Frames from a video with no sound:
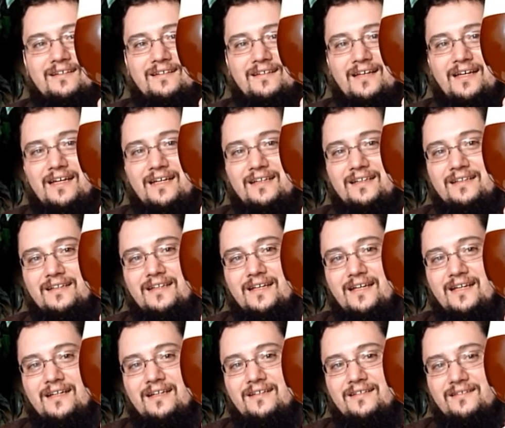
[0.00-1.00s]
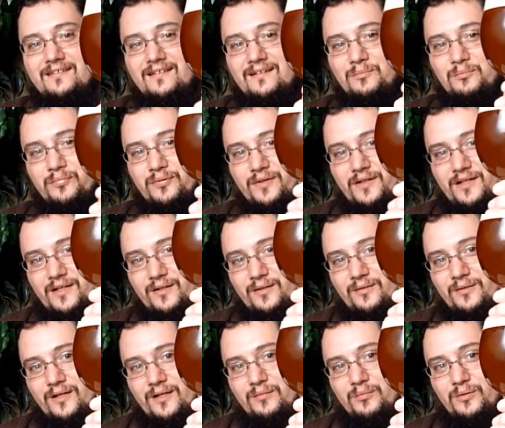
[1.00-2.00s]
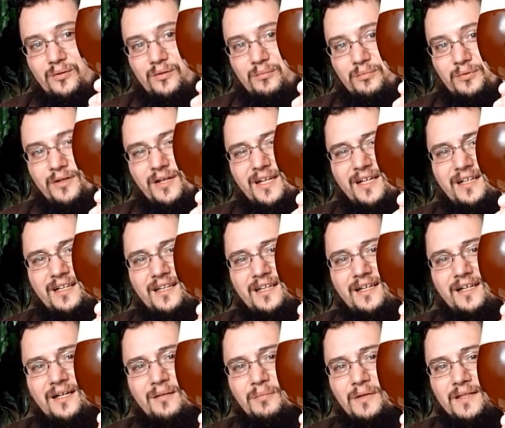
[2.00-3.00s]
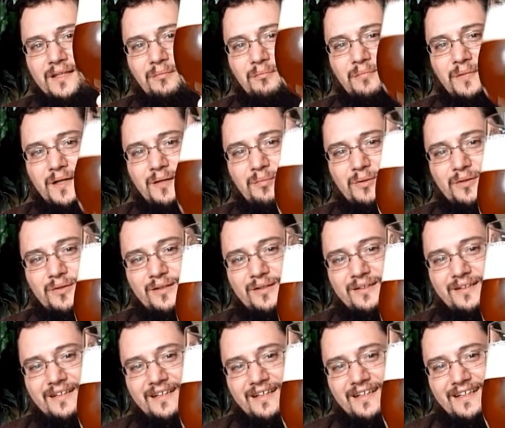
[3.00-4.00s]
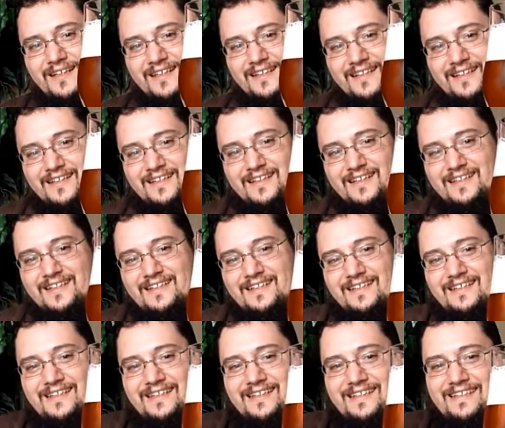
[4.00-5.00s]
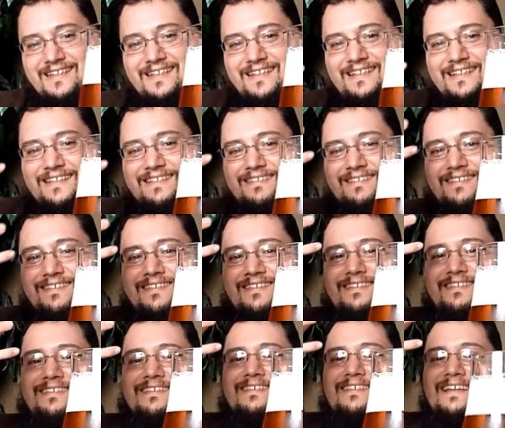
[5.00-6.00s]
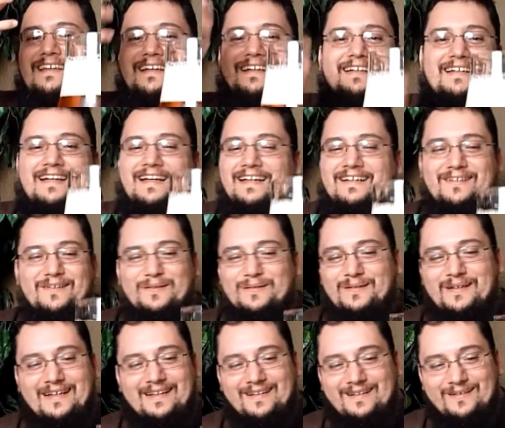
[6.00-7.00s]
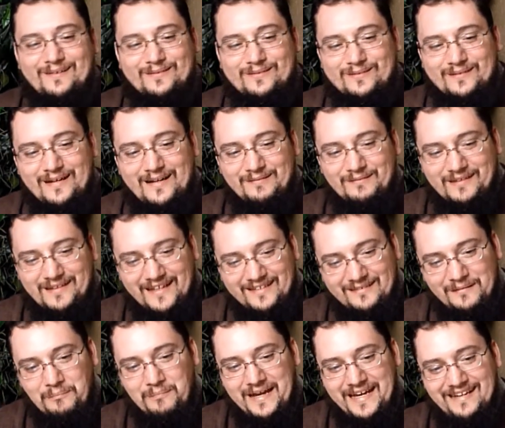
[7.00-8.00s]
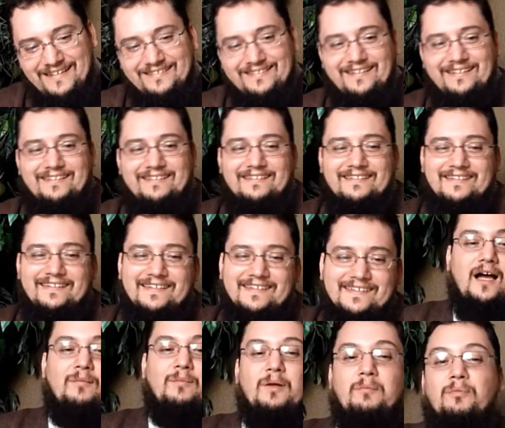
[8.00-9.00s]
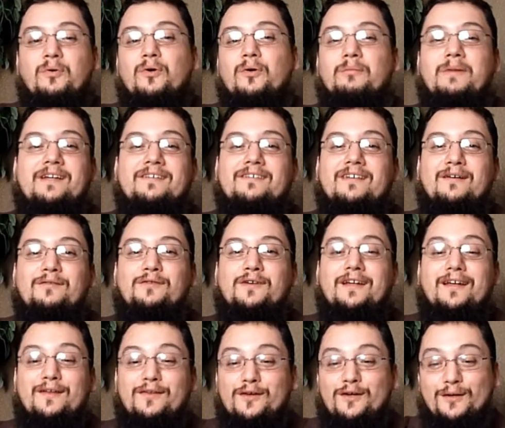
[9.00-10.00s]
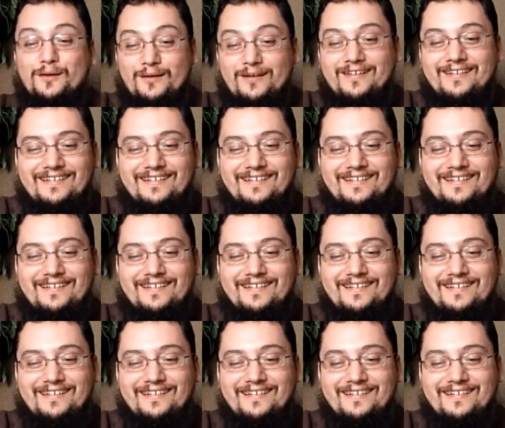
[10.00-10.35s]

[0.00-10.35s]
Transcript: That is pretty incredible, pretty clear, but the bubble, it's like, I don't know how to describe it. That's amazing. I'm going to pour myself another